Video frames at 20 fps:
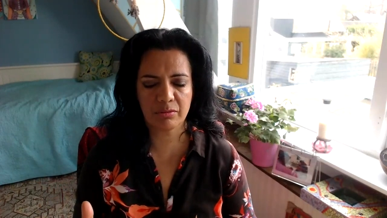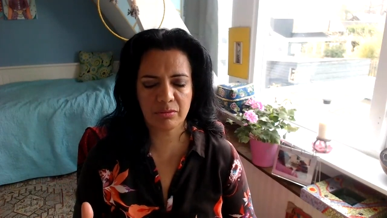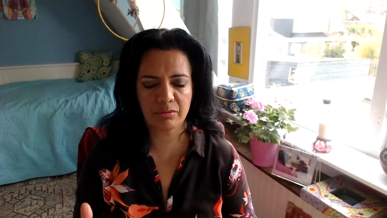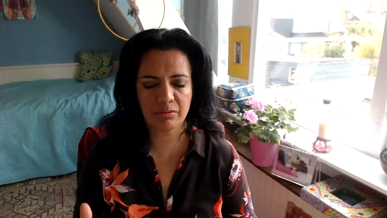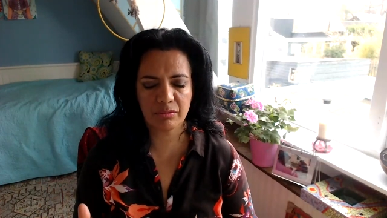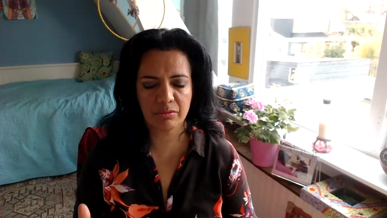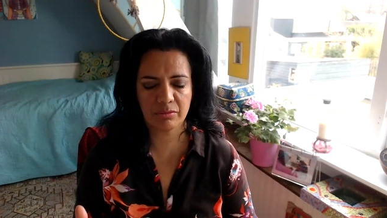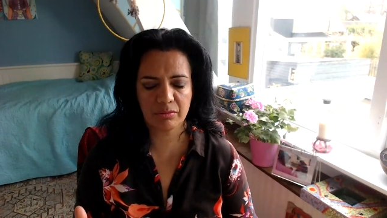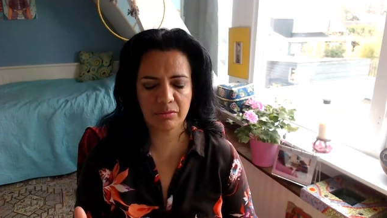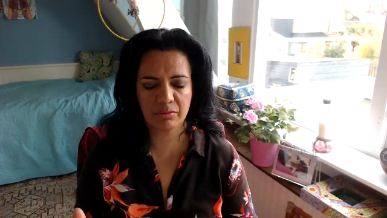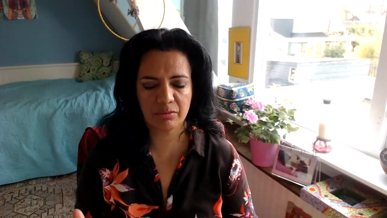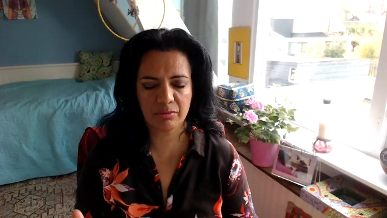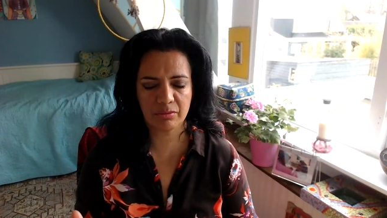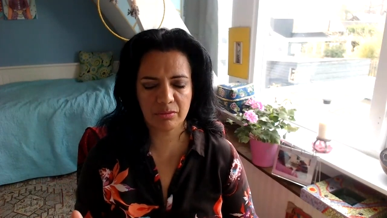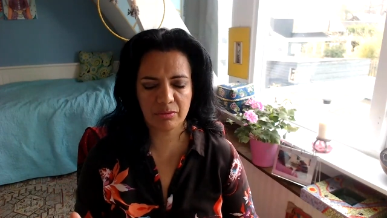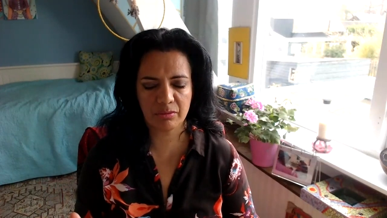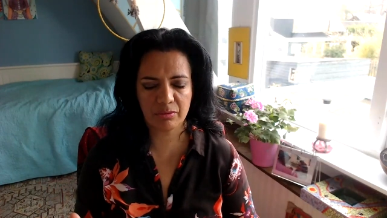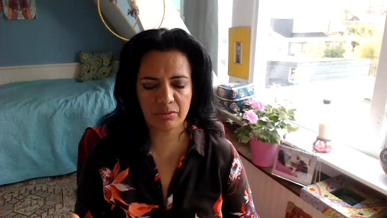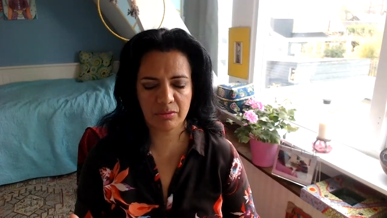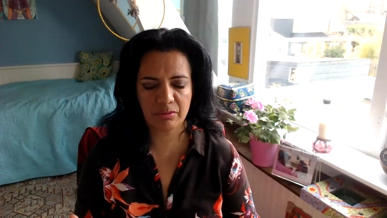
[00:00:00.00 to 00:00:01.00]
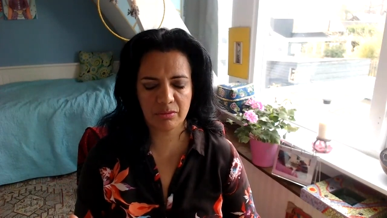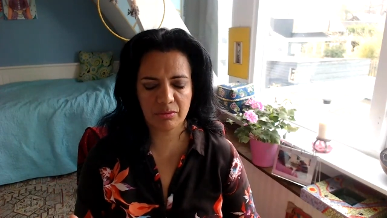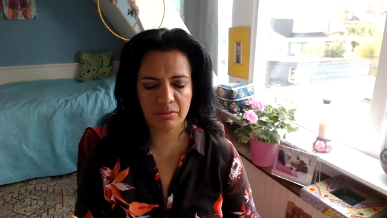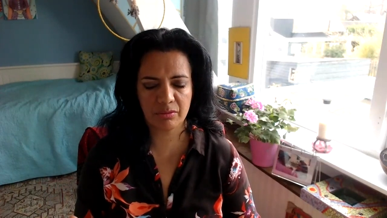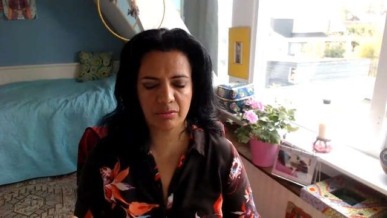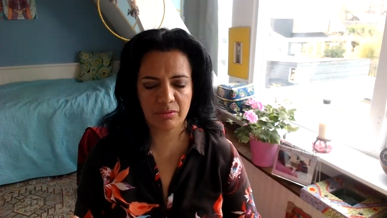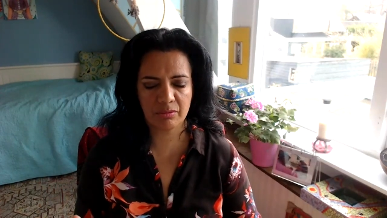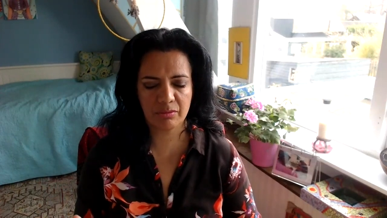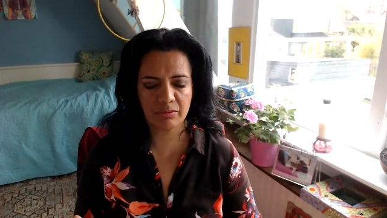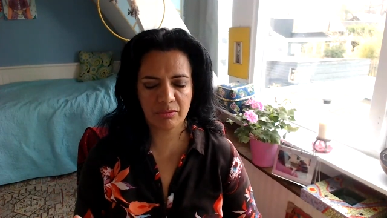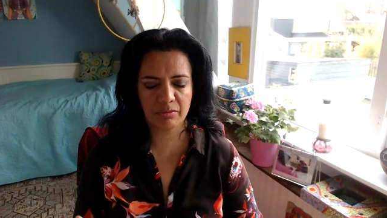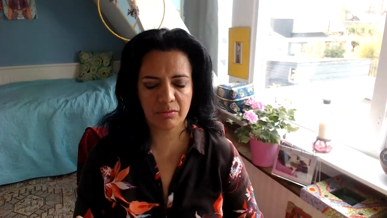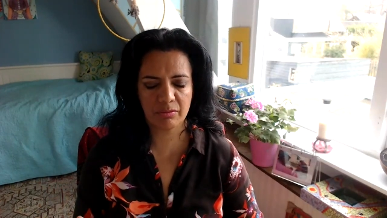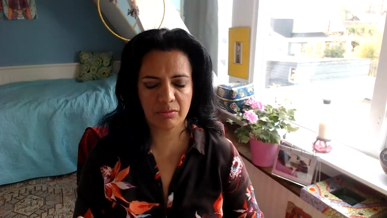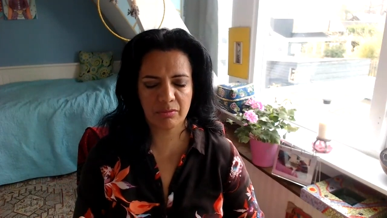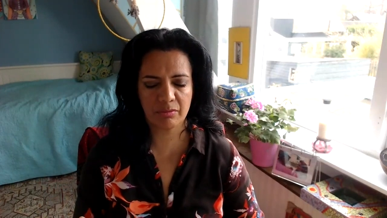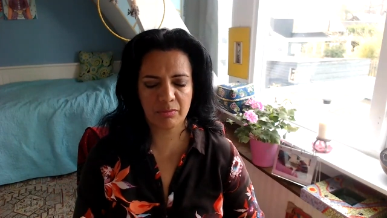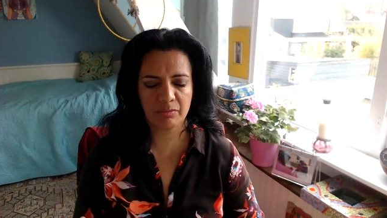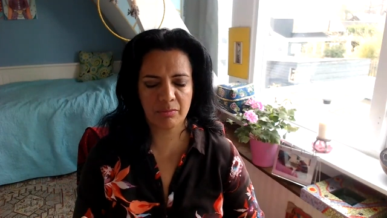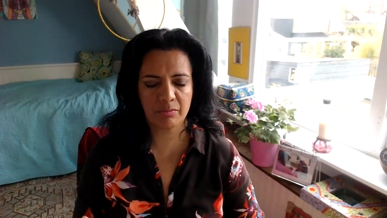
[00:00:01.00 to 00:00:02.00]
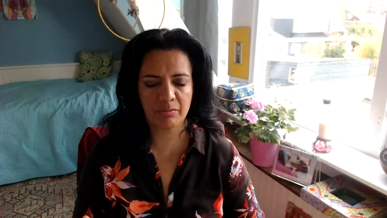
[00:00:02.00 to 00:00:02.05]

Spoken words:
(silence)